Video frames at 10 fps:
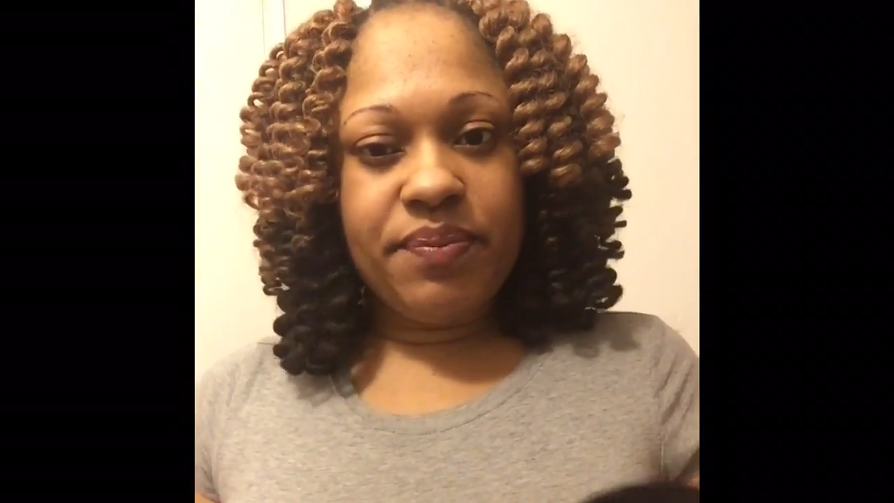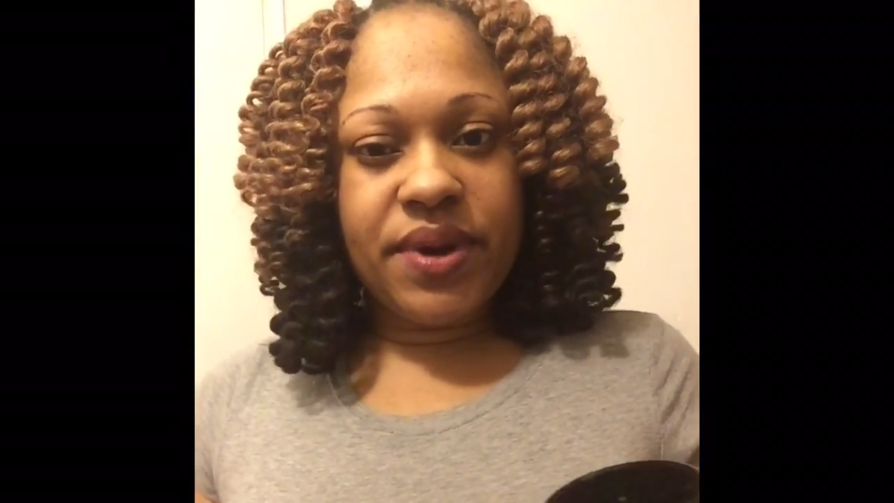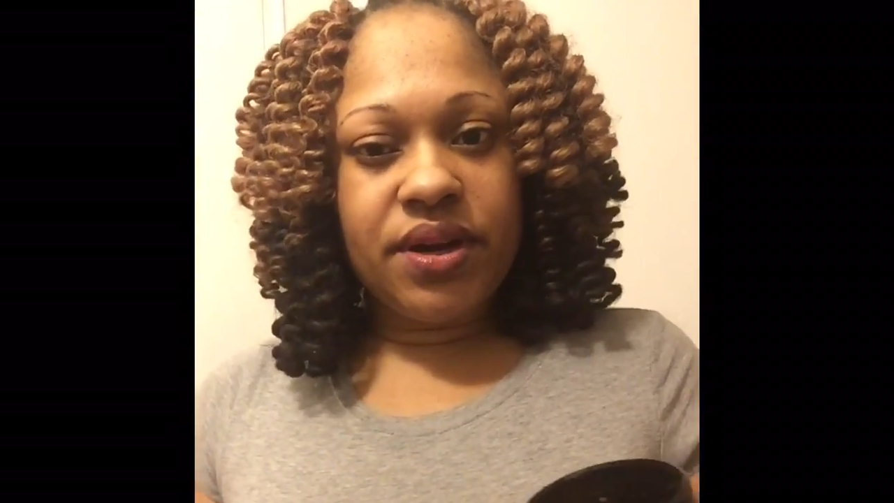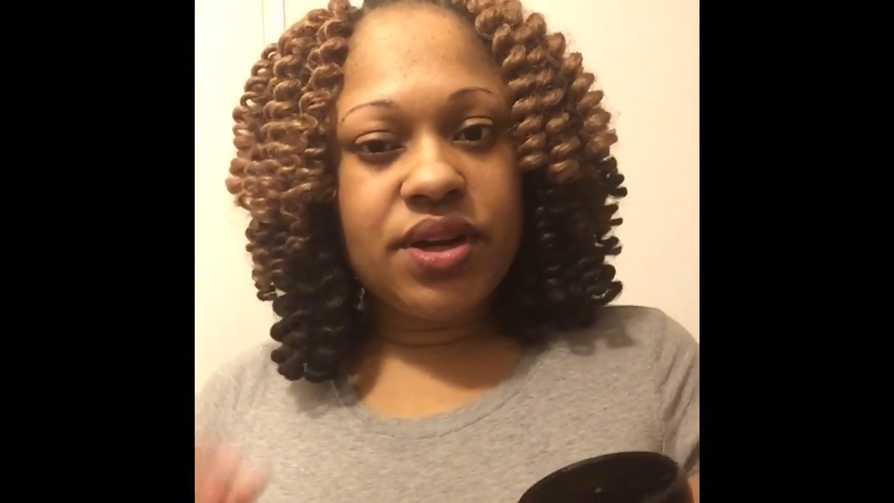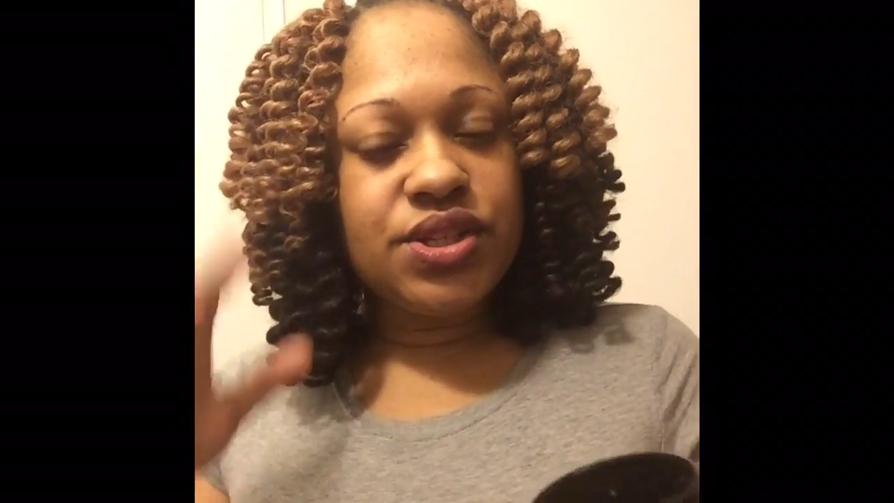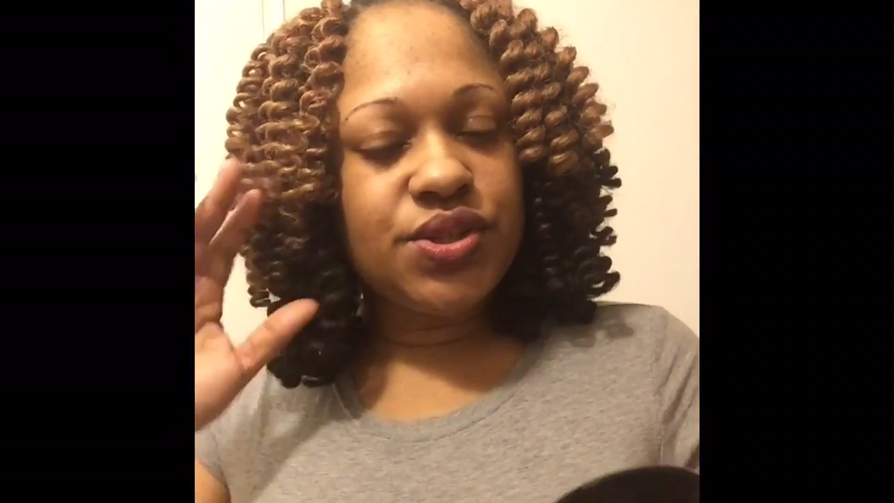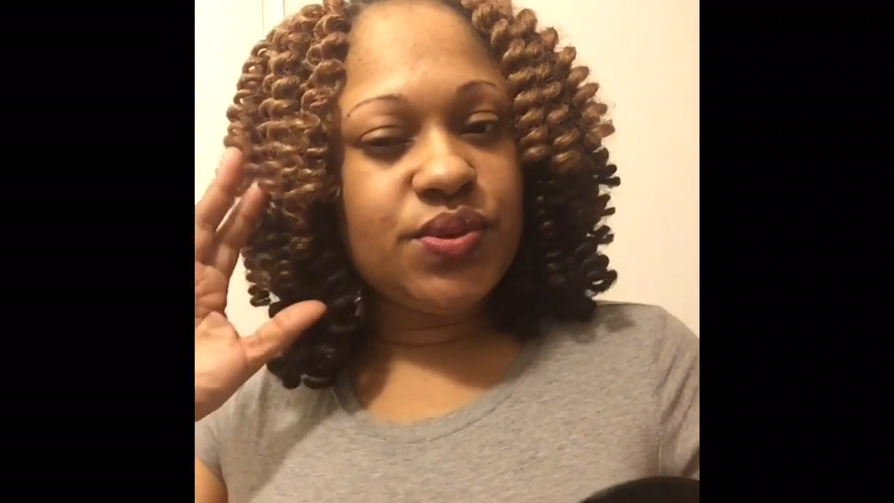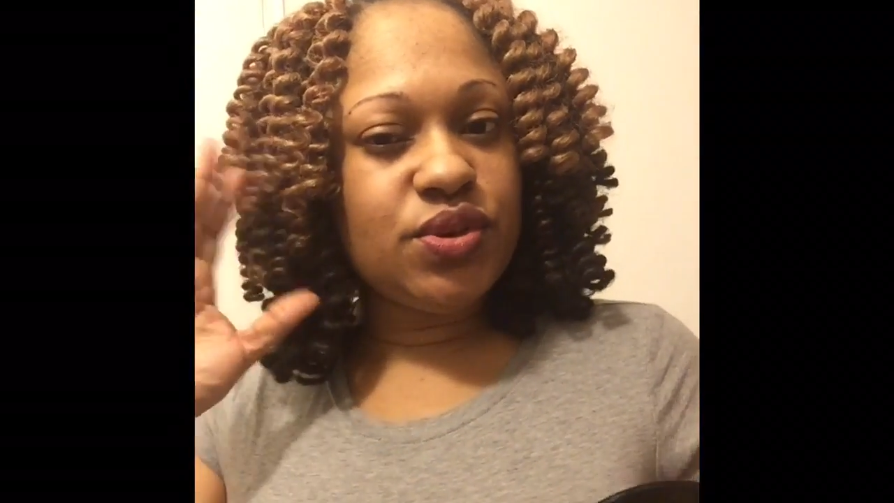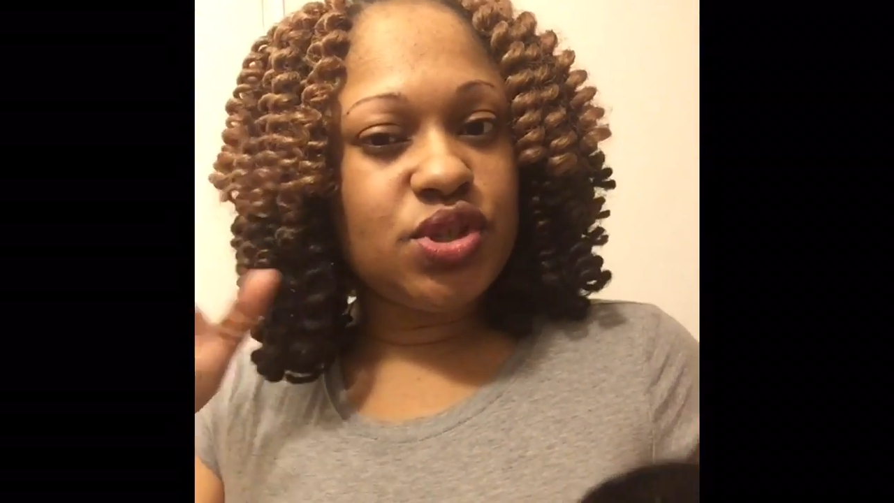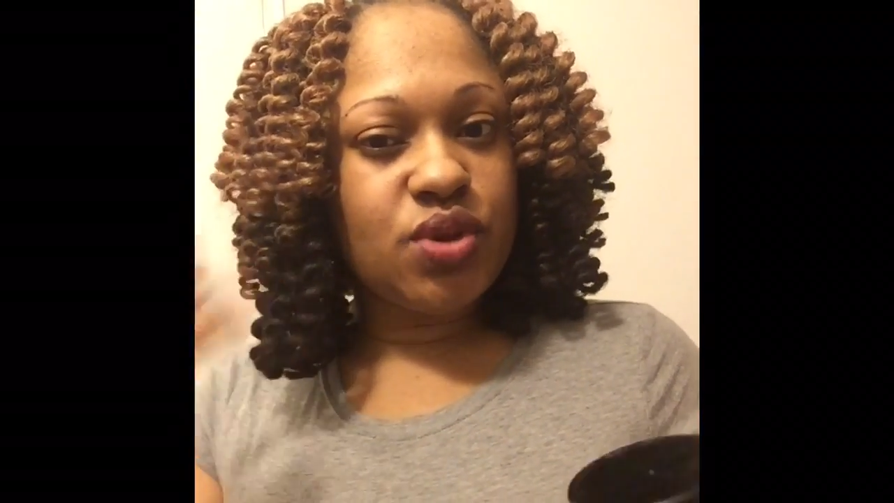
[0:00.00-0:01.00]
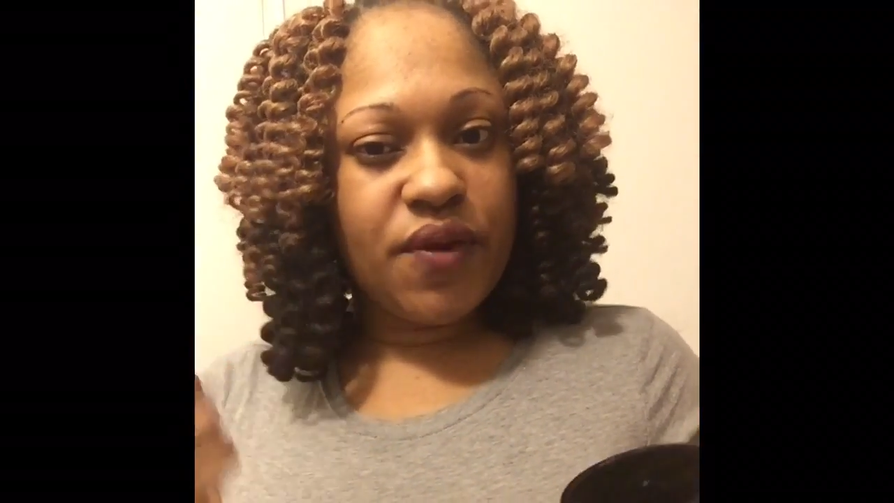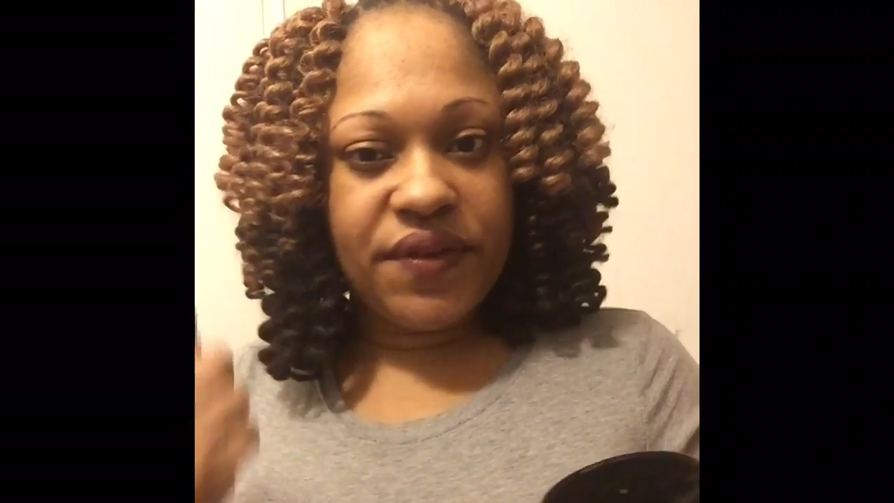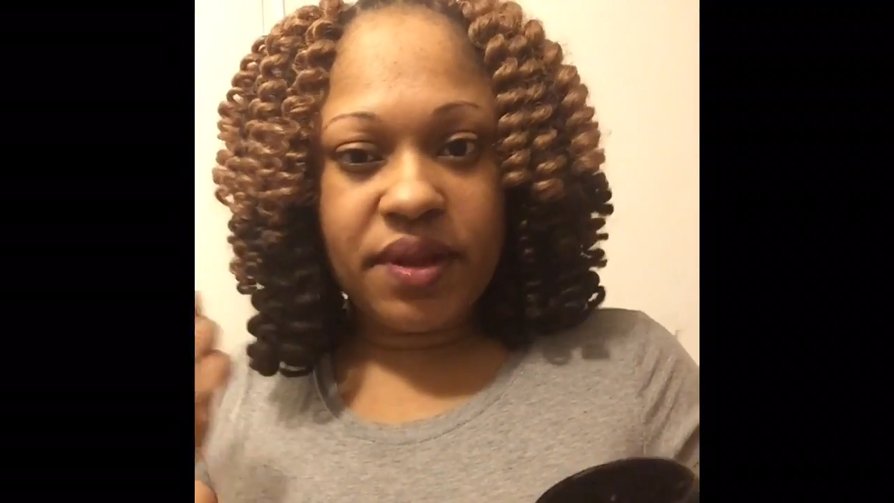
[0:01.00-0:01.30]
butter to soften